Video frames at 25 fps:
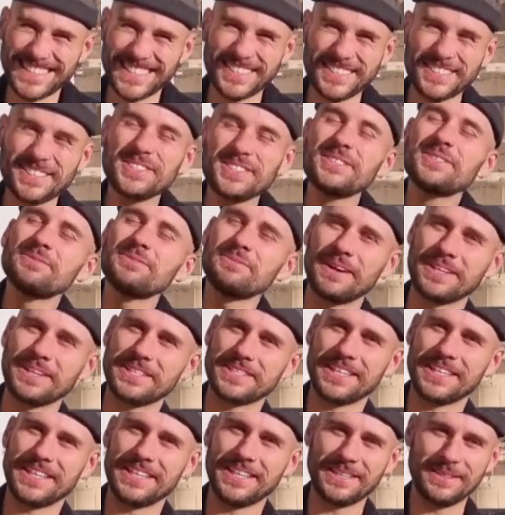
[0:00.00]
too
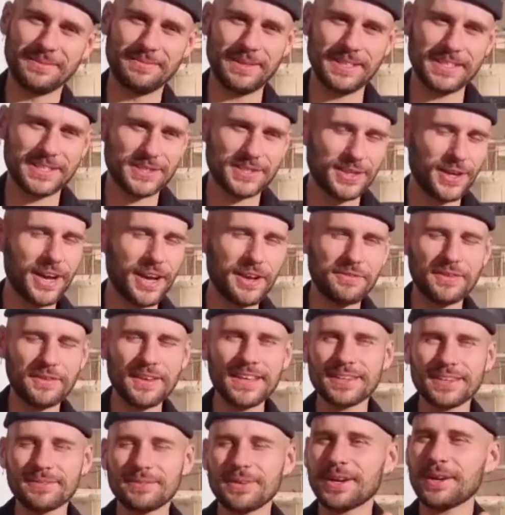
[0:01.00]
much a little bit. So I
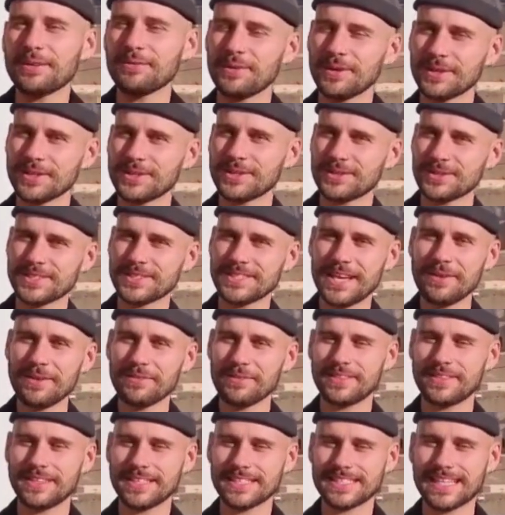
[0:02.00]
think what I wanted to say
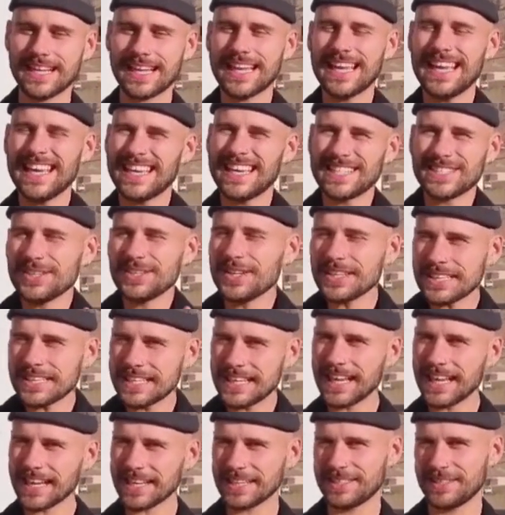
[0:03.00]
with this, it's not a
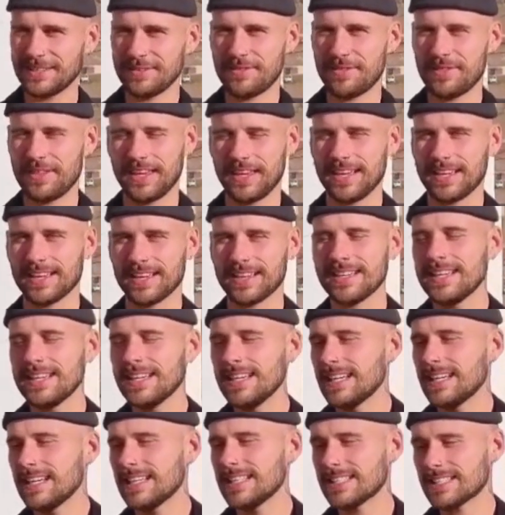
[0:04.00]
negative thing.
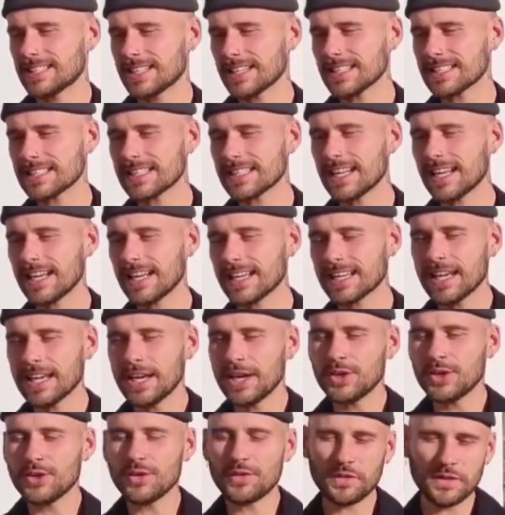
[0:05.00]
It's just like
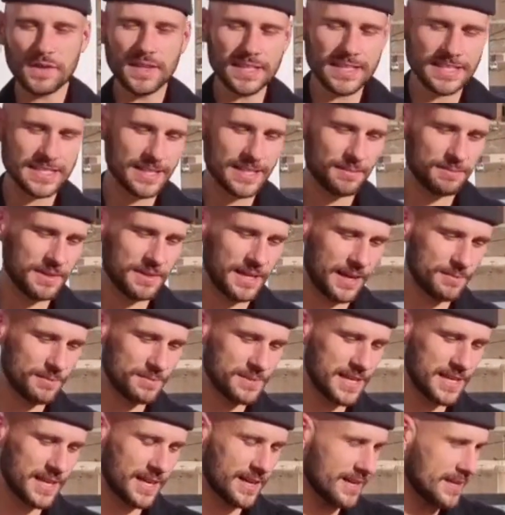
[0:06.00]
you feel
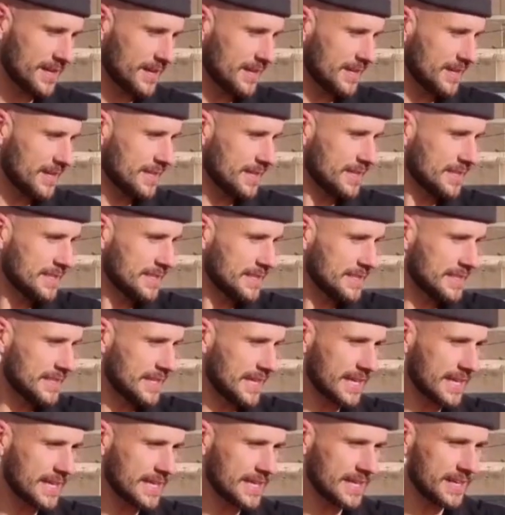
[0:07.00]
sometimes like a
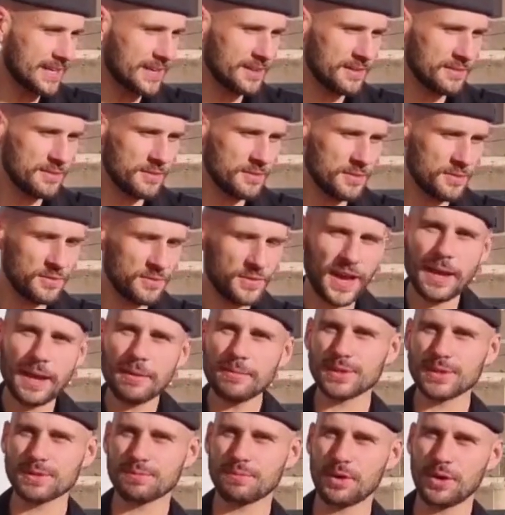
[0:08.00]

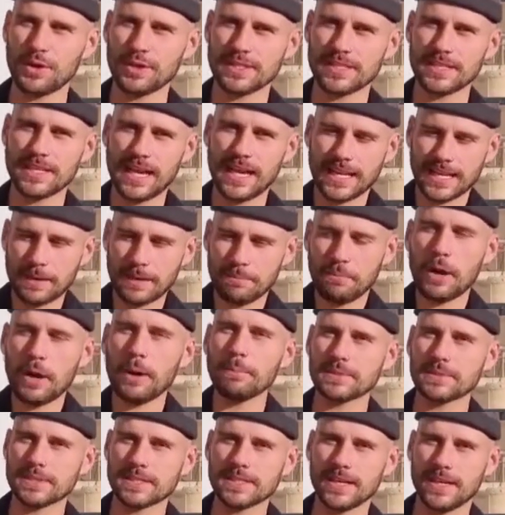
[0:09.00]
famous person, like a
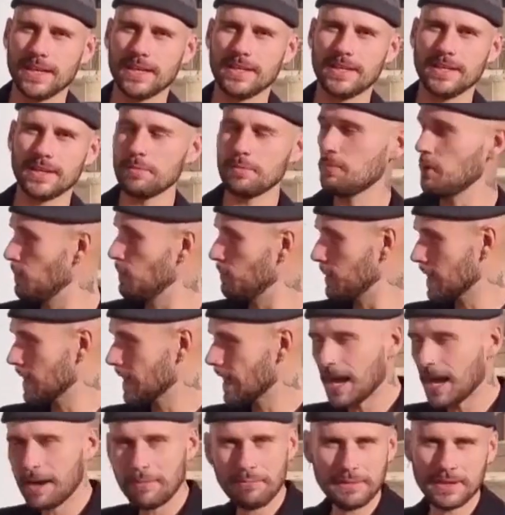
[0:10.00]
pop star here. People
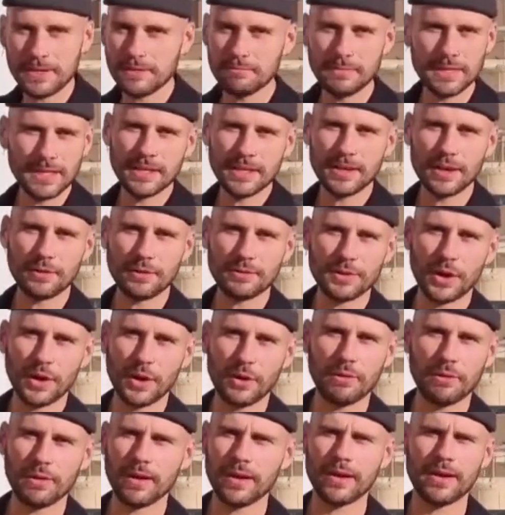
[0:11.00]
come in the middle of
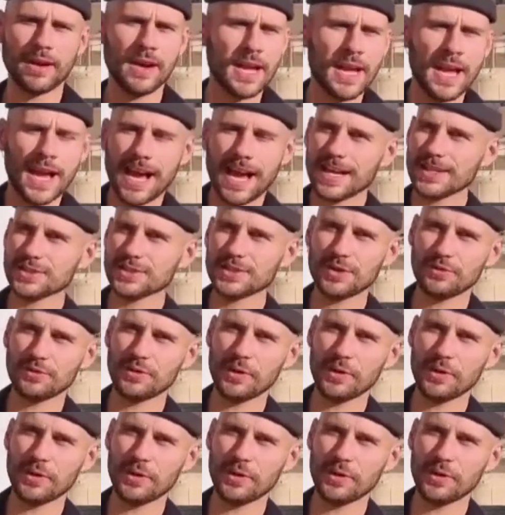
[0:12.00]
nowhere, ask you for